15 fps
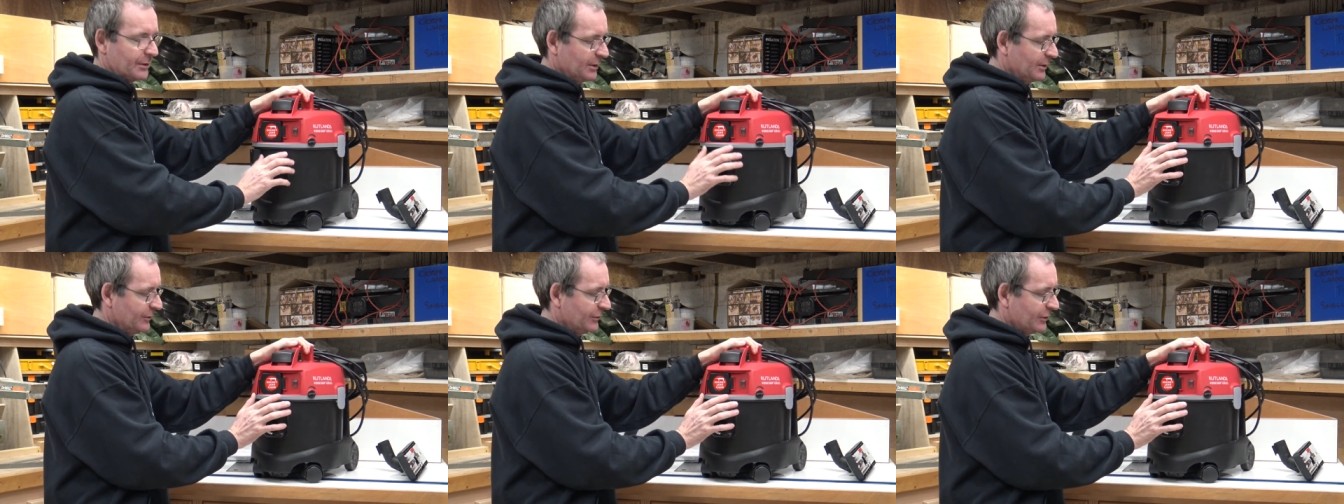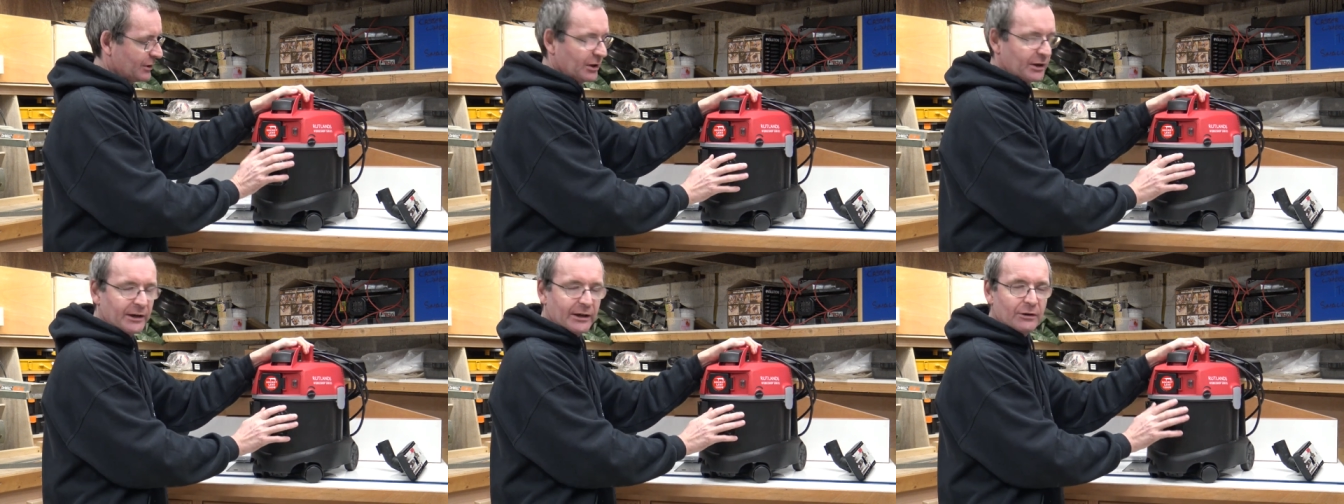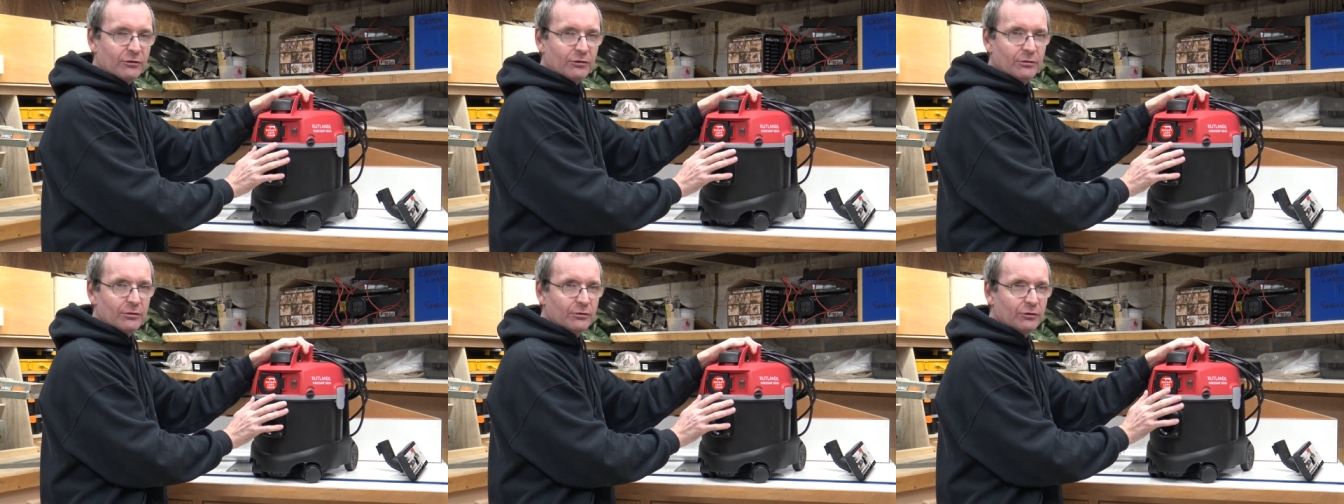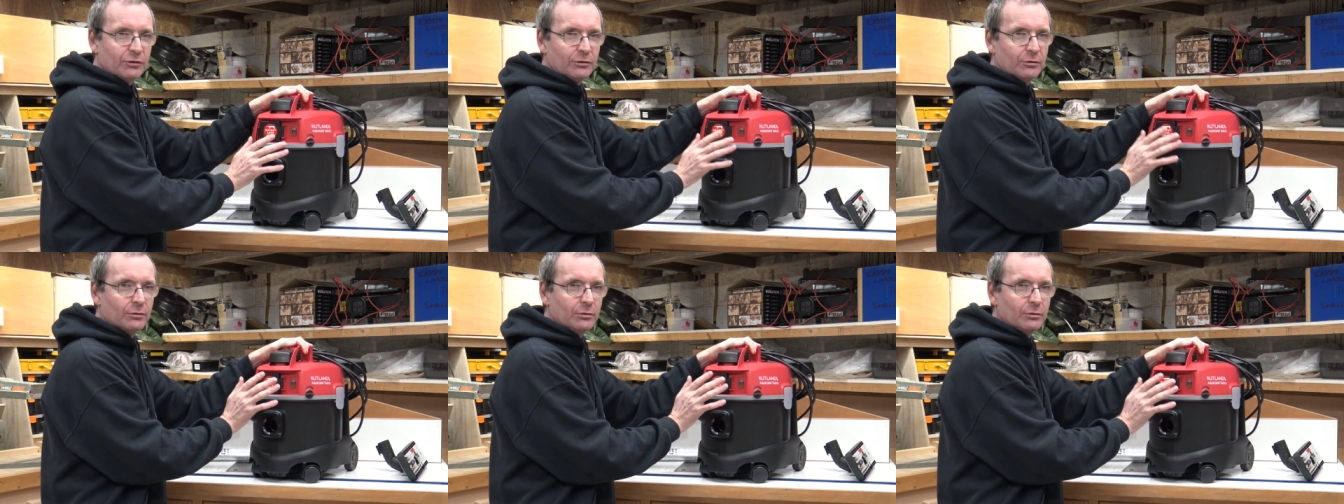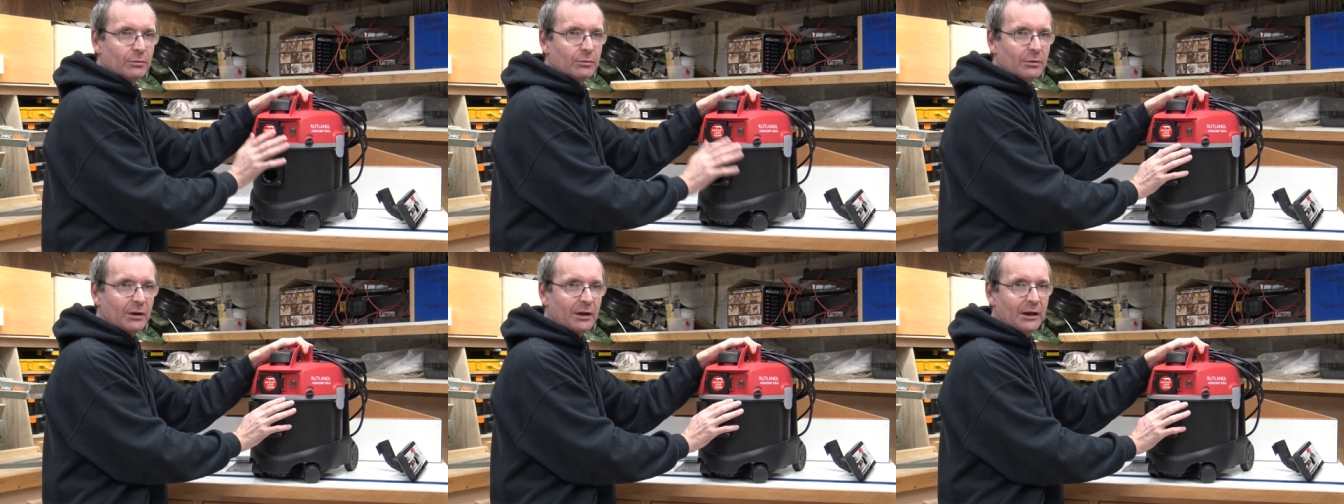is the connection to
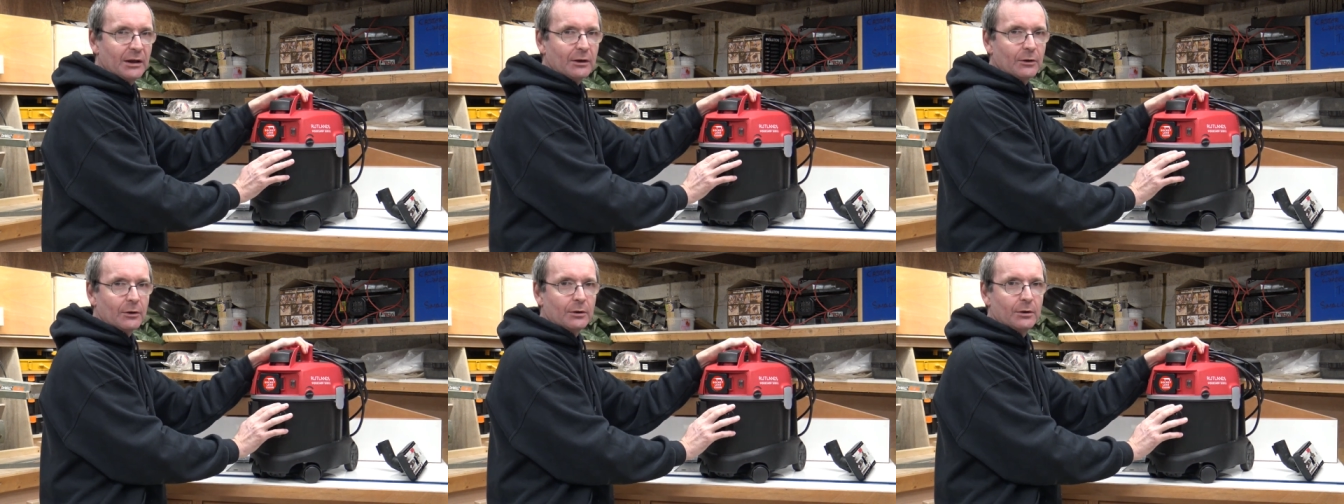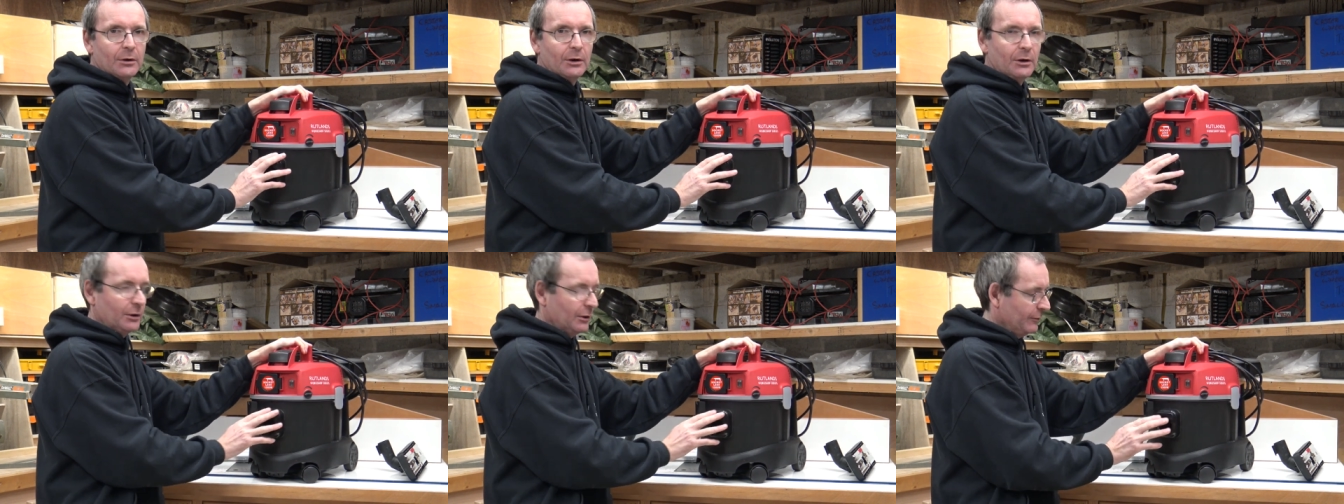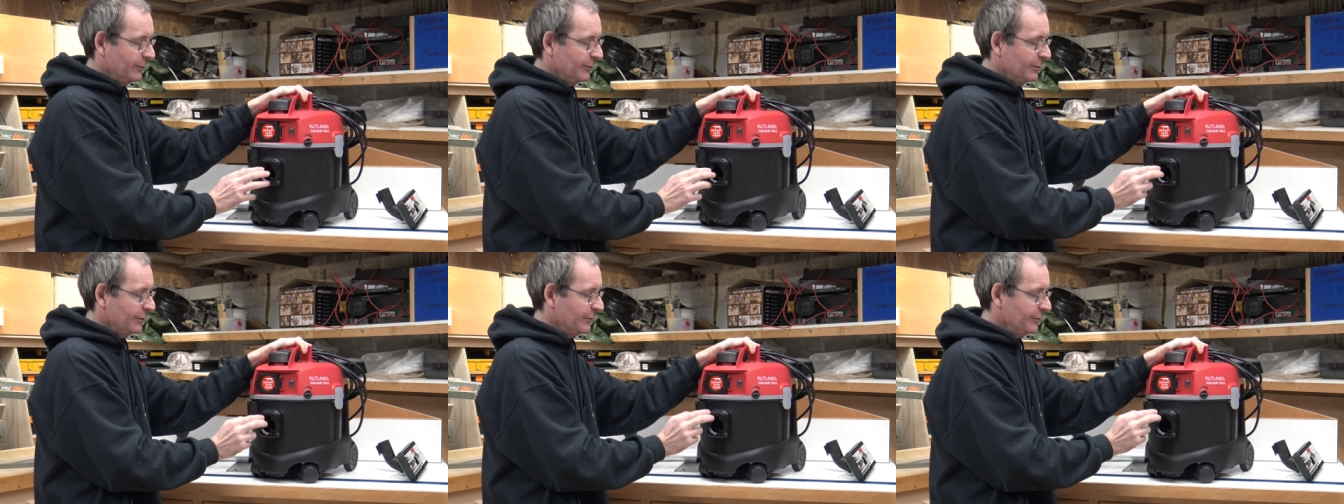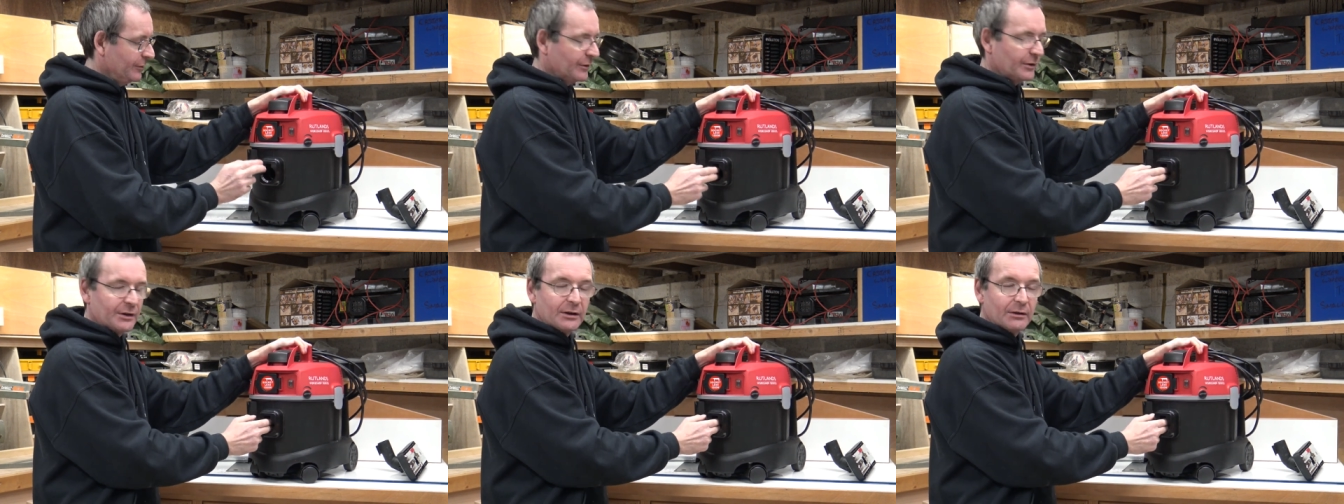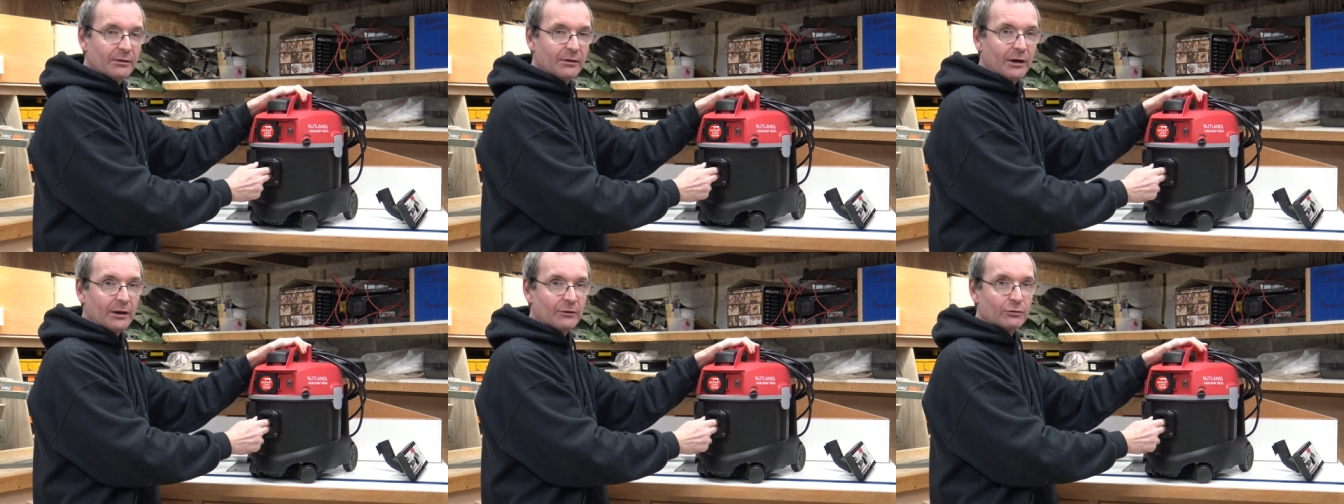here for for
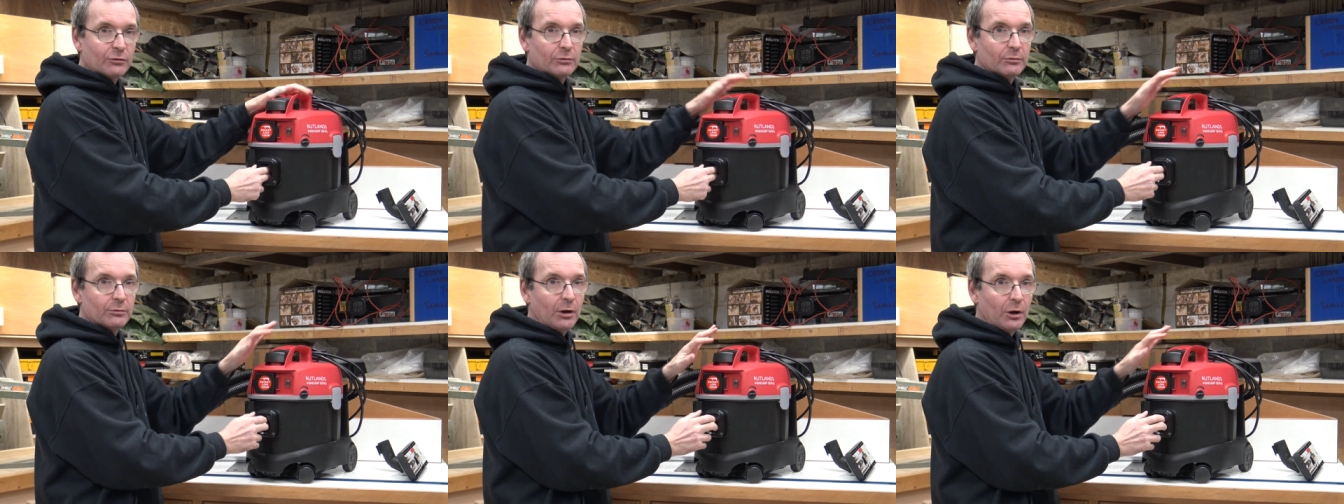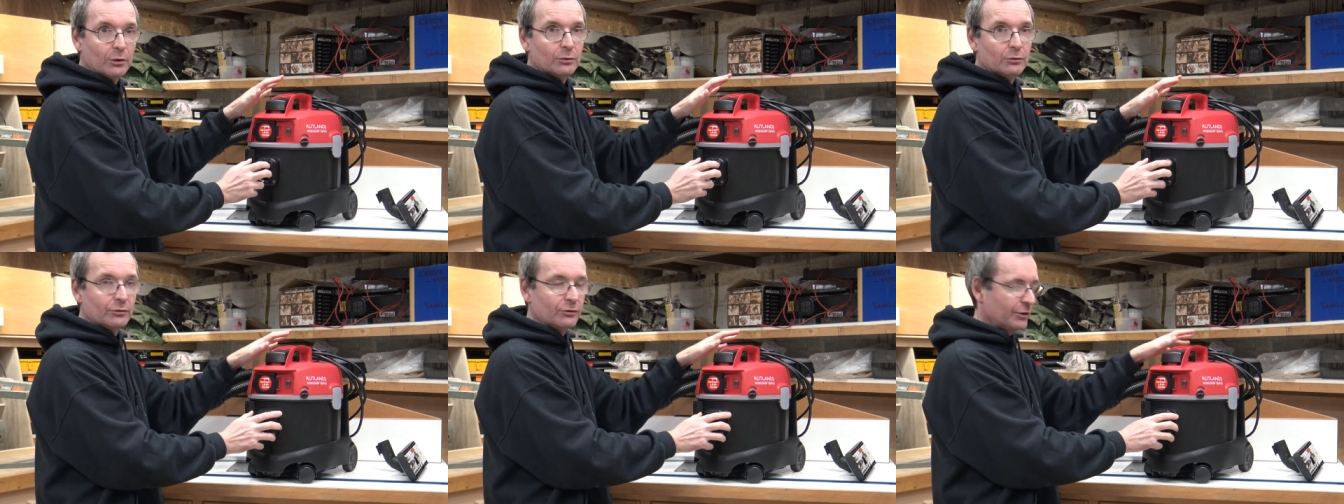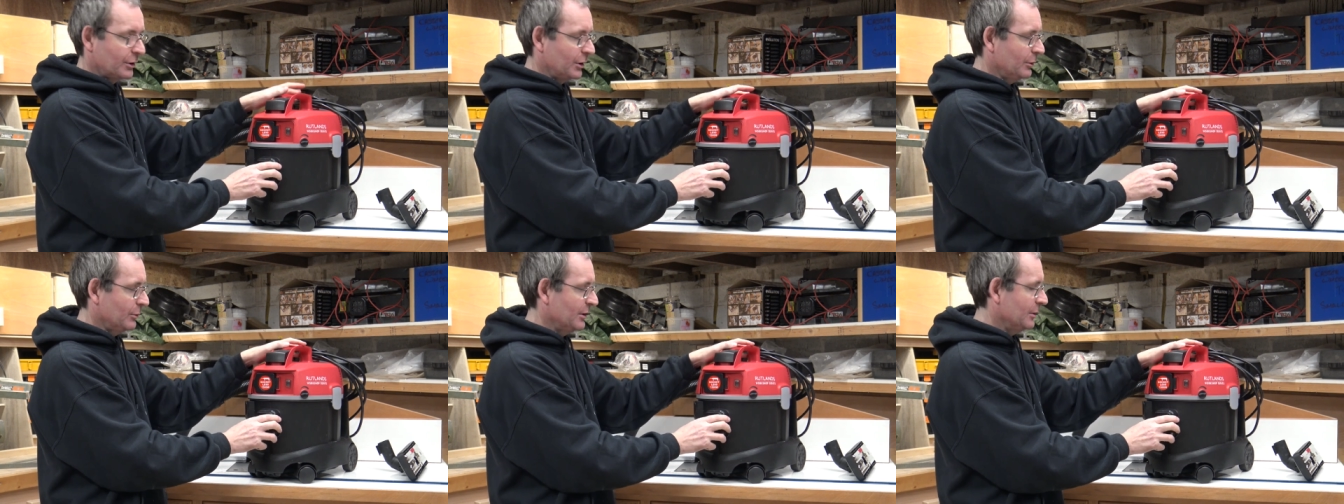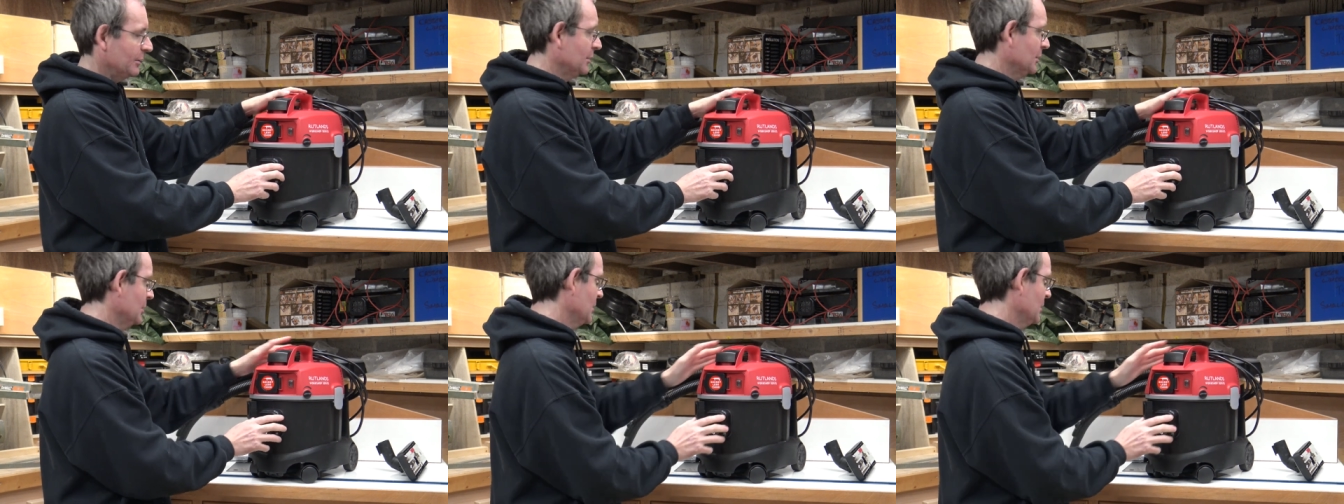the actual hose to go in.